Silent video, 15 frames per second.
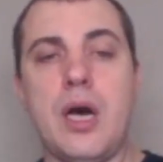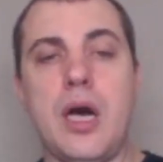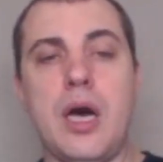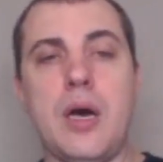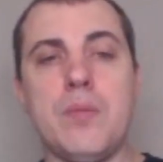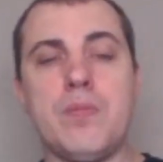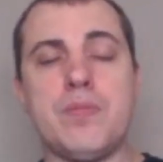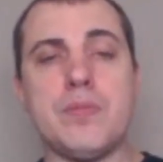
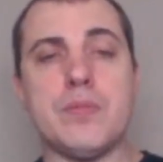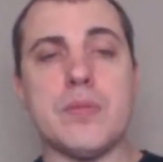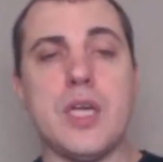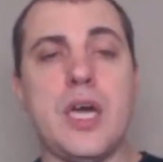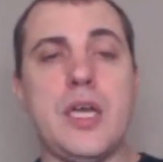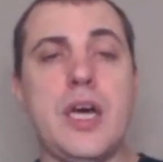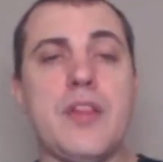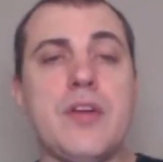
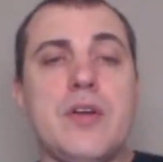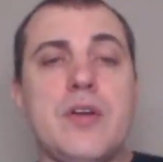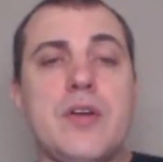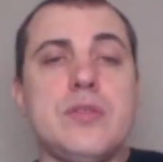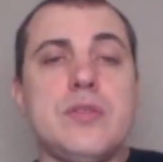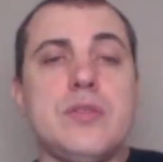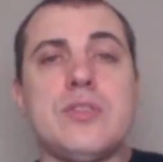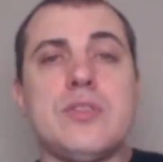
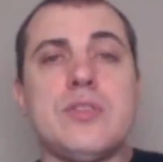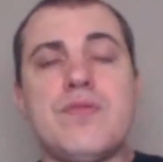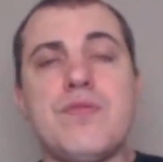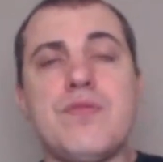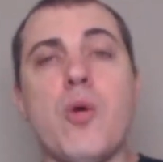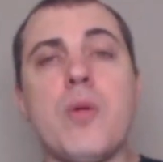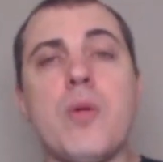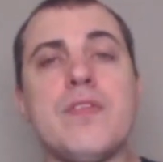Another
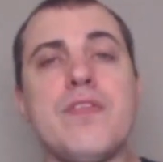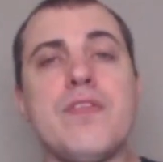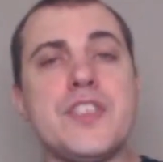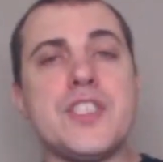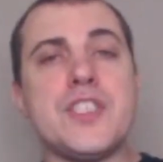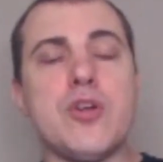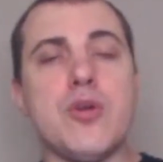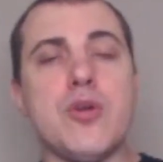form
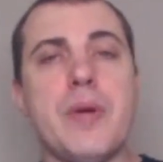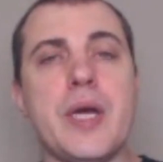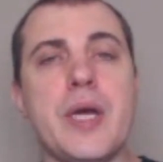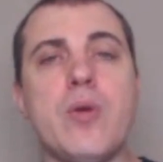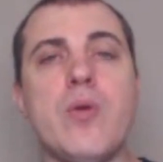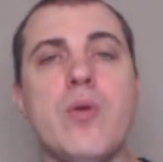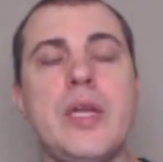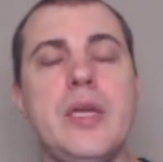of physical
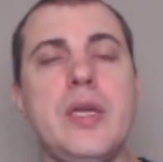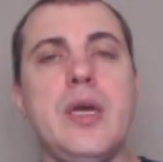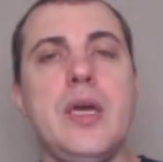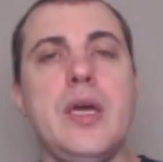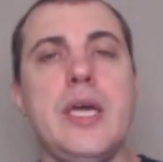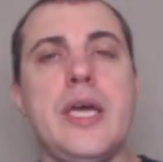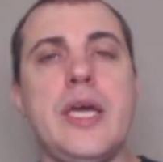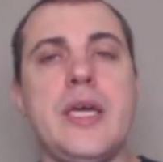
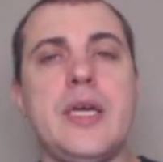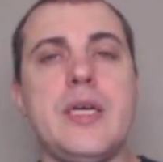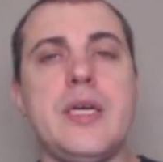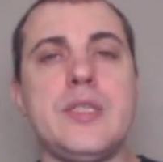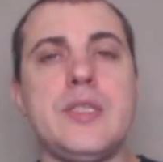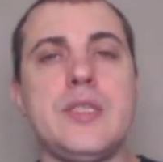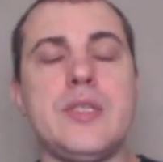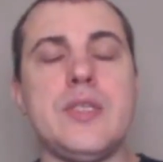Bitcoin
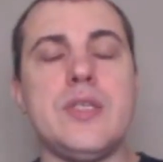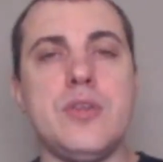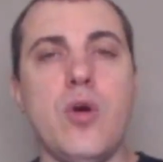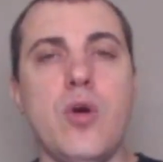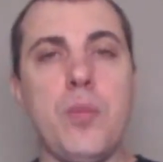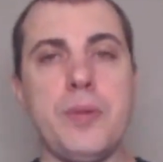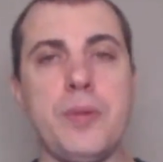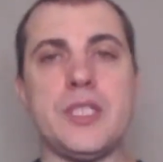is
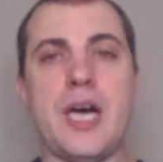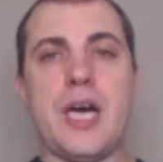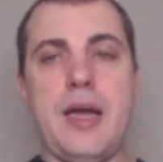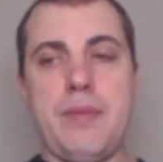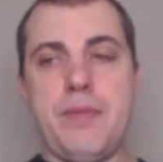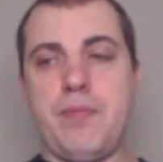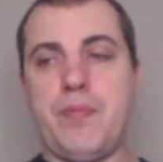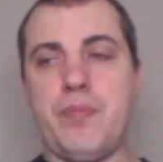the
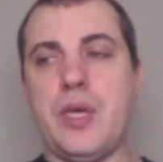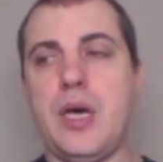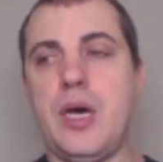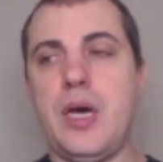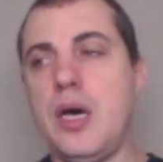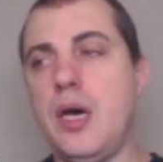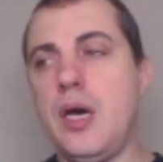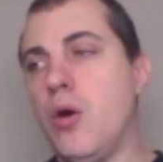OpenDime
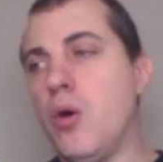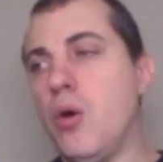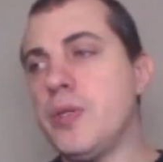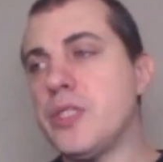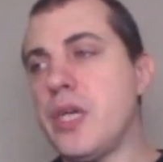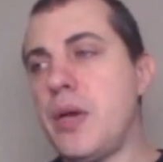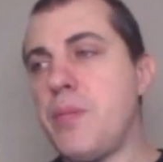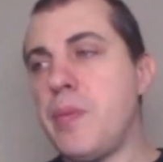
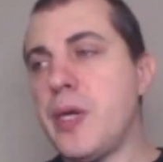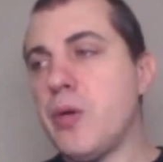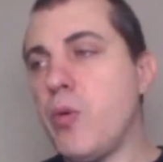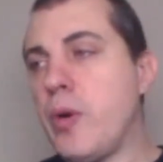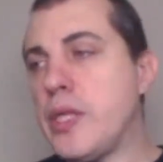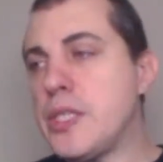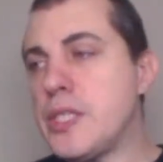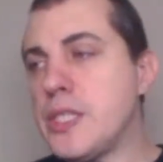
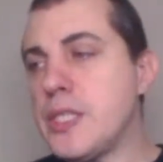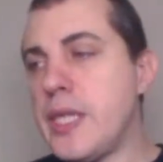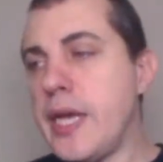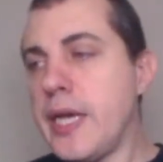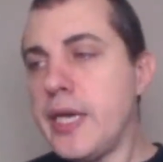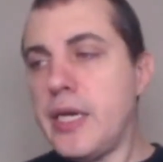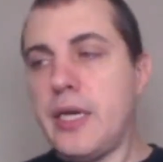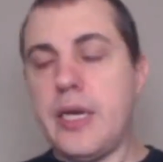Bitcoin
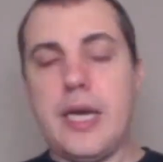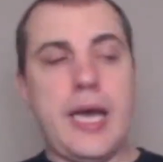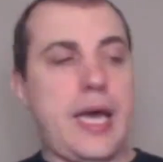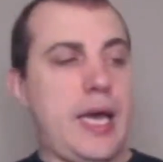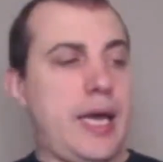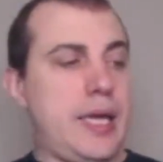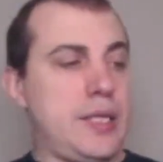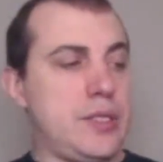stick.
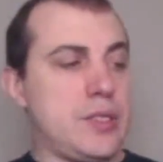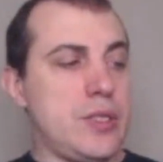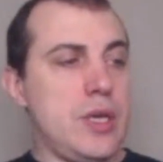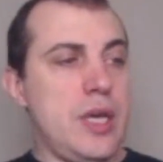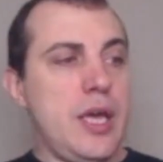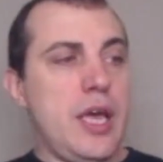And